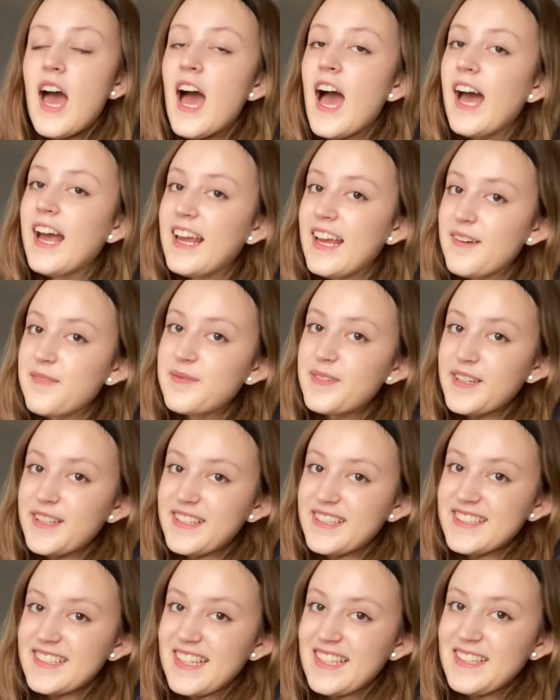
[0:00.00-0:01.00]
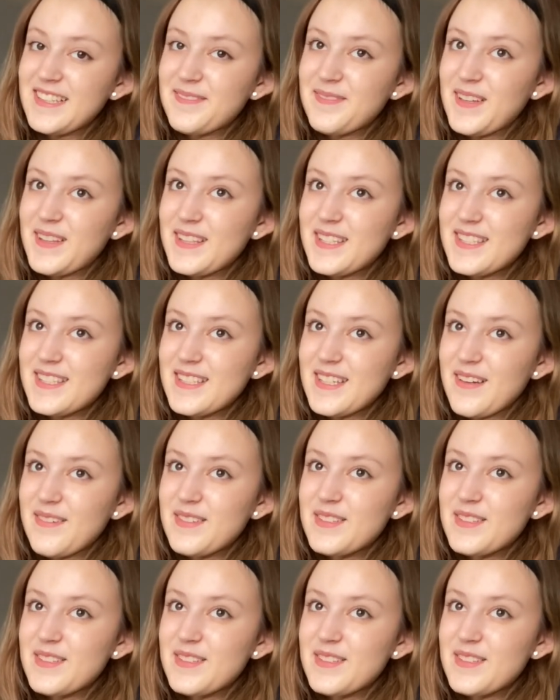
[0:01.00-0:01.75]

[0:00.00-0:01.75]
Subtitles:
I am very excited about the snow.